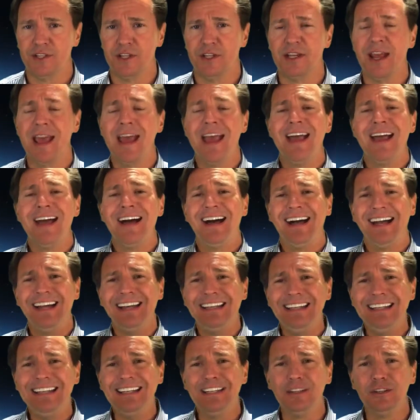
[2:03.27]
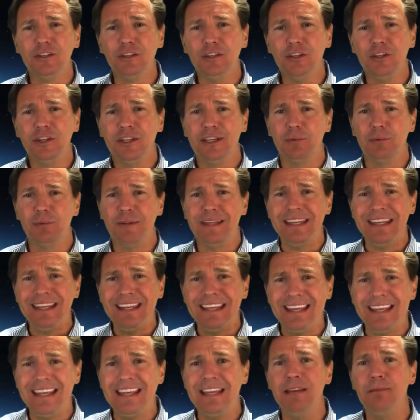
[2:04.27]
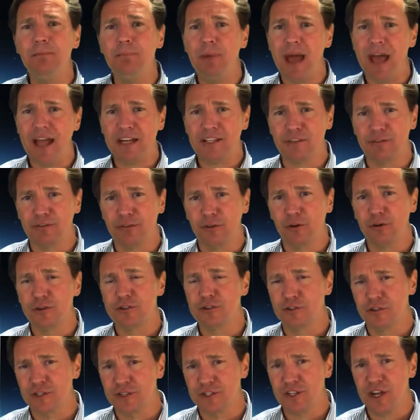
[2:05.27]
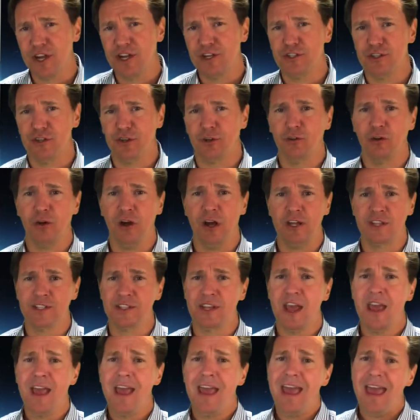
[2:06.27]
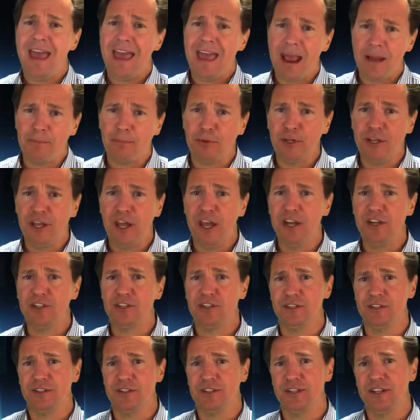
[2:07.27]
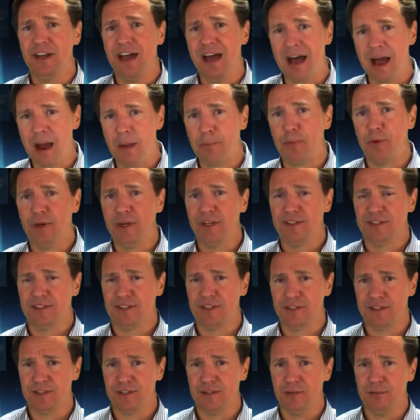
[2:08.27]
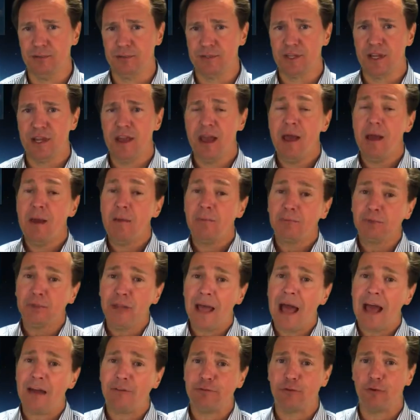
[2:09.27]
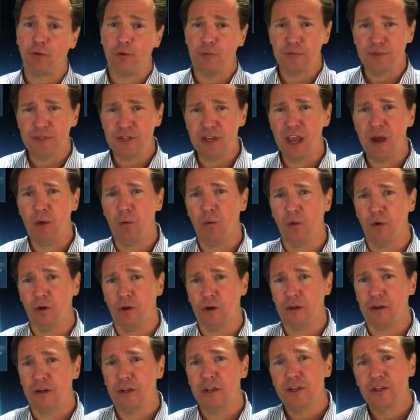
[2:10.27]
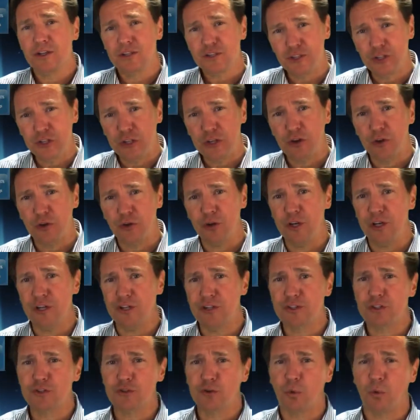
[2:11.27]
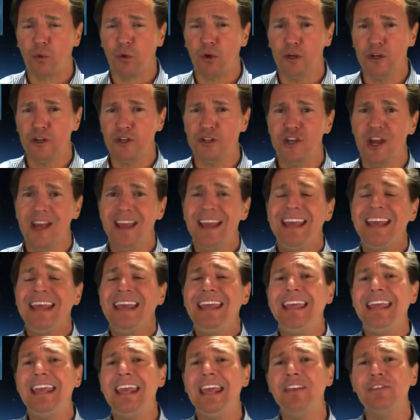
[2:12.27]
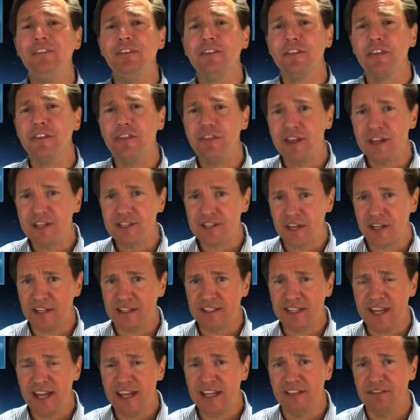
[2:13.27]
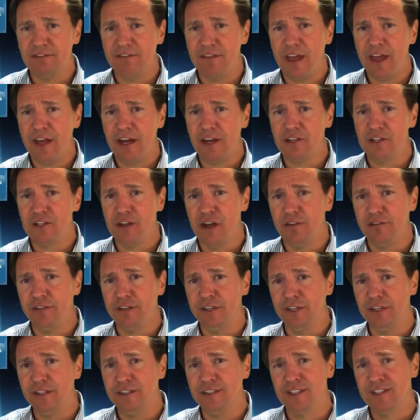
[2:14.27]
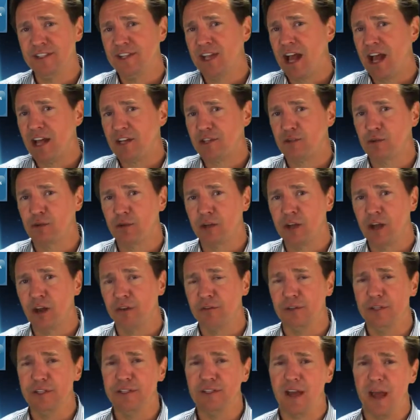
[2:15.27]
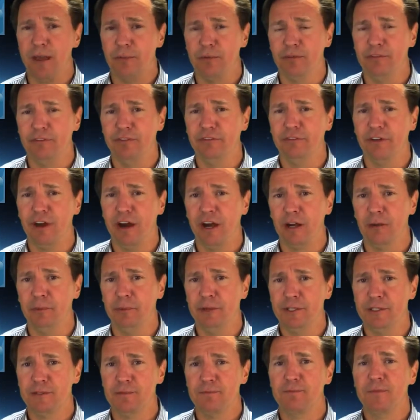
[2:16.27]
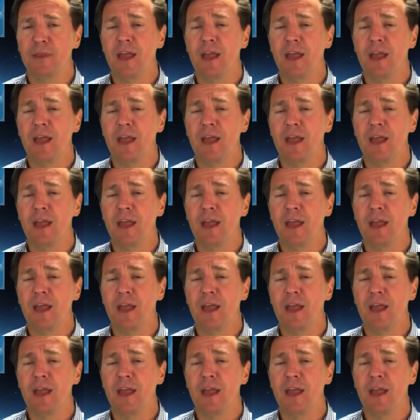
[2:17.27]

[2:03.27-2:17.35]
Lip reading: it, I need to look at the impact of virtualization across applications and operating systems, platforms, network, security, storage, even the things I can take advantage of in a disaster recovery type of environment.